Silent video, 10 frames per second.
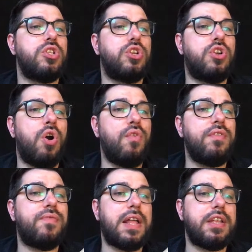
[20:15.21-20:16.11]
The
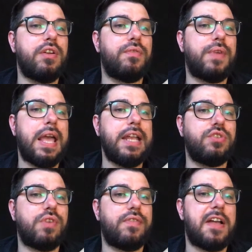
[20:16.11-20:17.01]
current value of
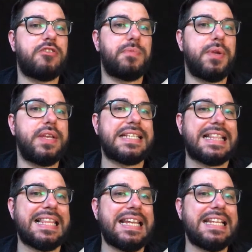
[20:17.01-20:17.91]
href attribute is
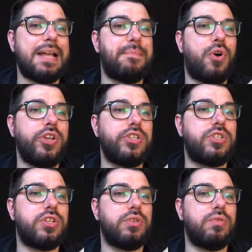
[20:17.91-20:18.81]
a link that
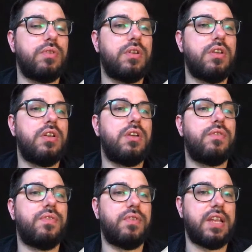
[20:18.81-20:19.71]
points to
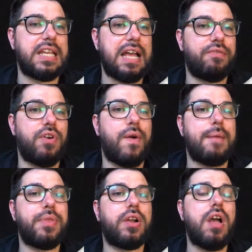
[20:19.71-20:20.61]

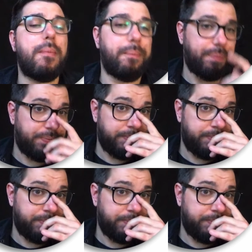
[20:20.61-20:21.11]
freecatphotoapp.com.